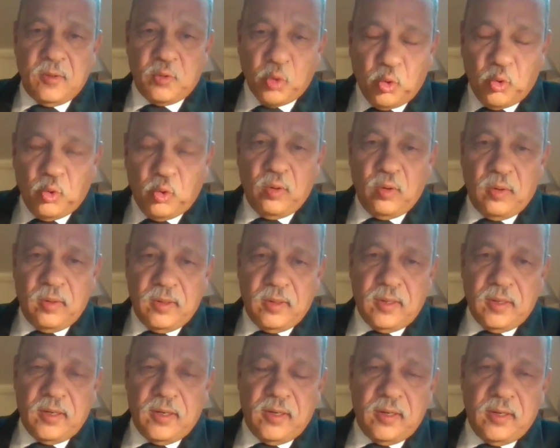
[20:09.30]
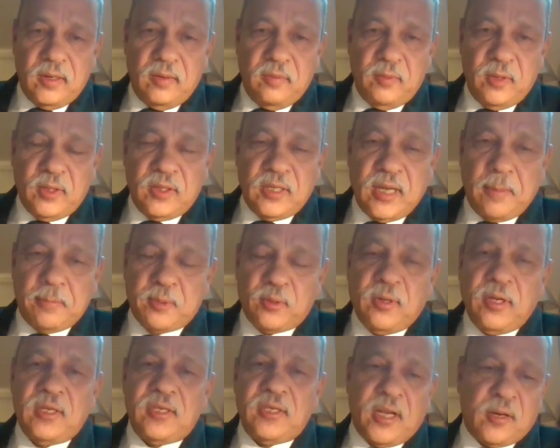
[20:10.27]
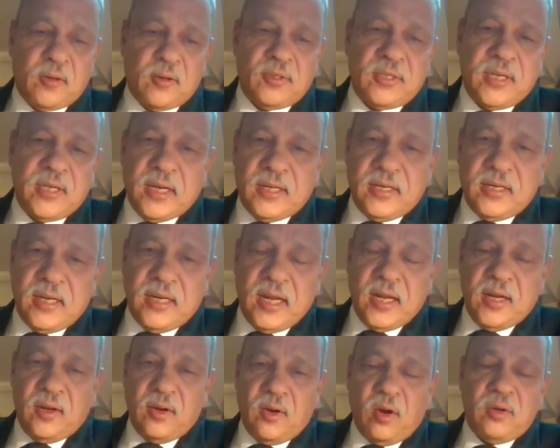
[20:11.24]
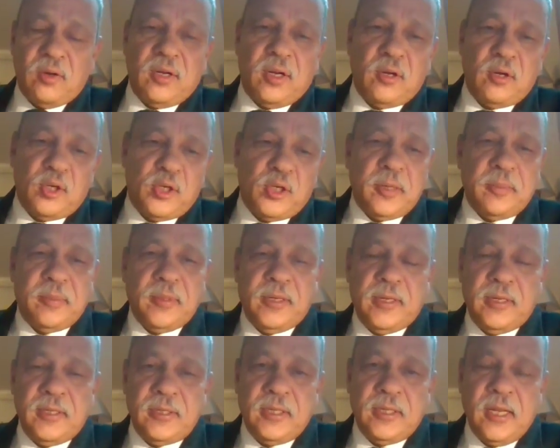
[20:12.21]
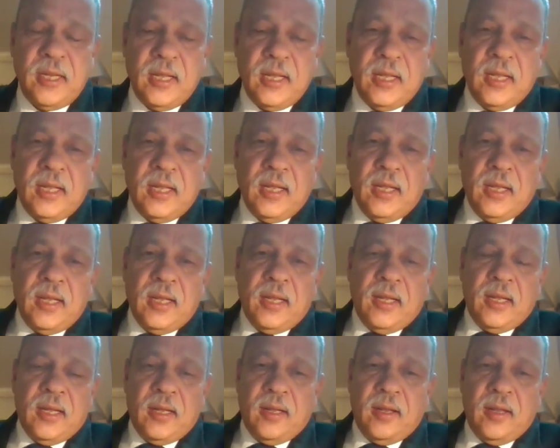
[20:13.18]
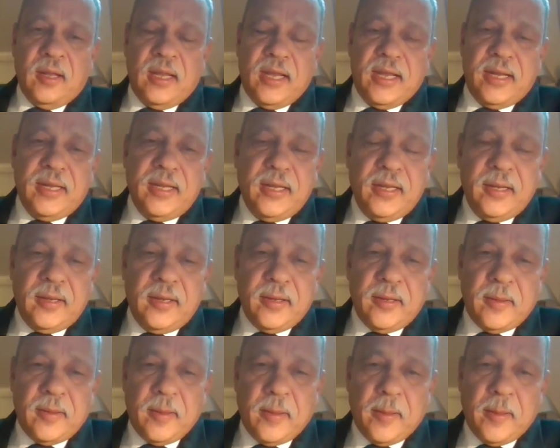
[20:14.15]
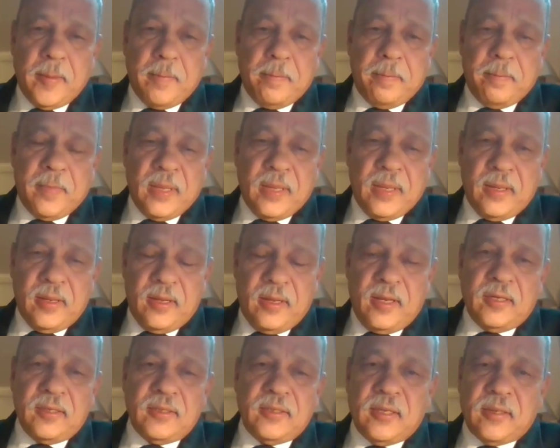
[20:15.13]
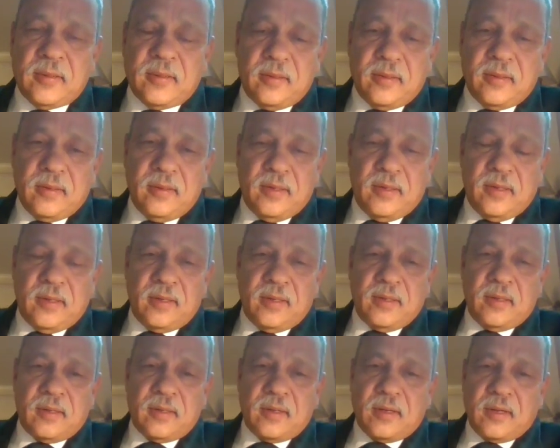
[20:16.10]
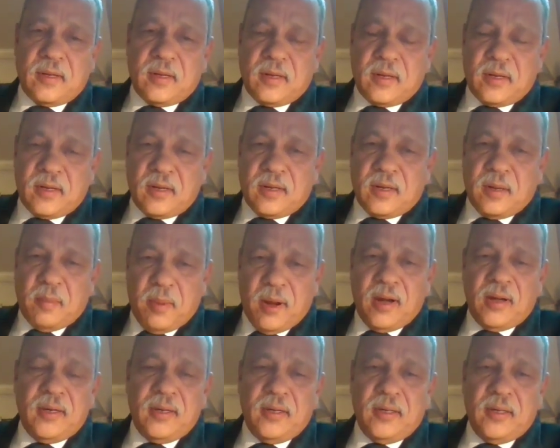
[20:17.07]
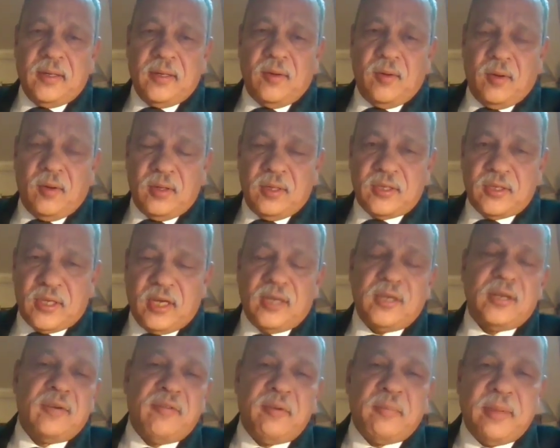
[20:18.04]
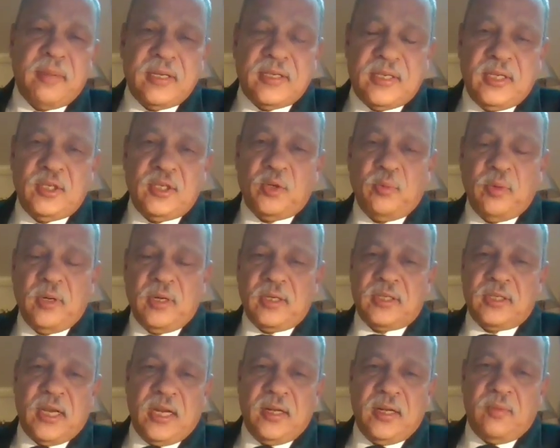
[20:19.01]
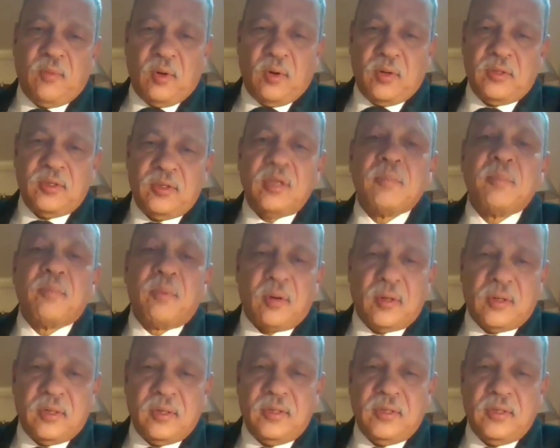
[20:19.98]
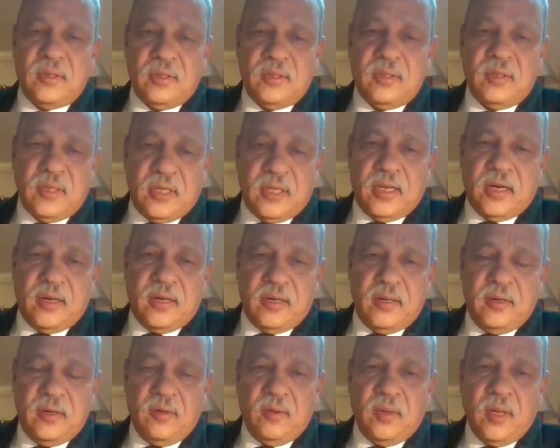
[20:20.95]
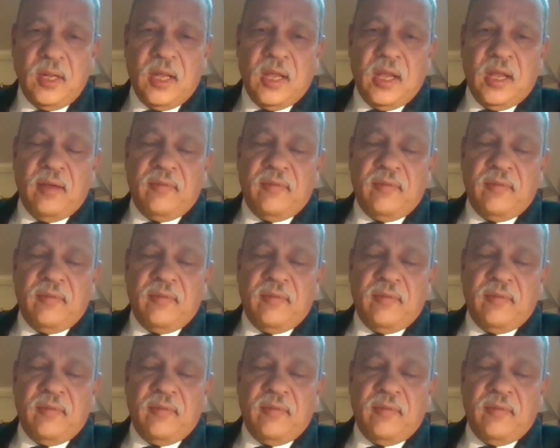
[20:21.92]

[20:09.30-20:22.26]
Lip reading: rule, which is absolutely sacrosanct and not negotiable, is it is the commander or the sender of a message who will decide what is the importance there. You know,